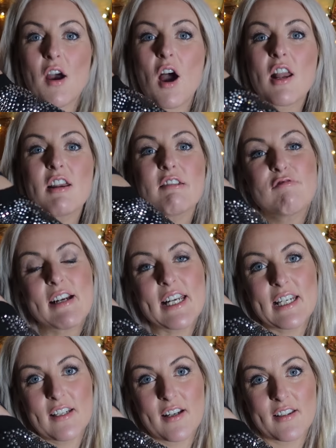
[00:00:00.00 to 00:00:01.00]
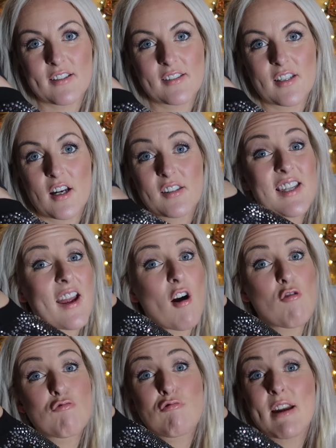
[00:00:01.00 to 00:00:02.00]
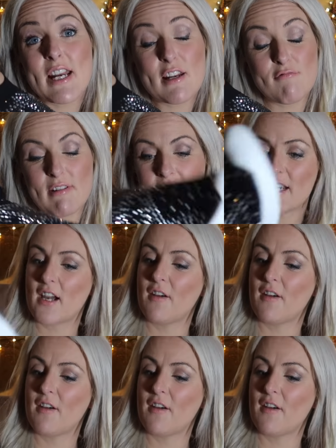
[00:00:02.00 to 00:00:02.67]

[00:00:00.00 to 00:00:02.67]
I really like the stars. They are really, really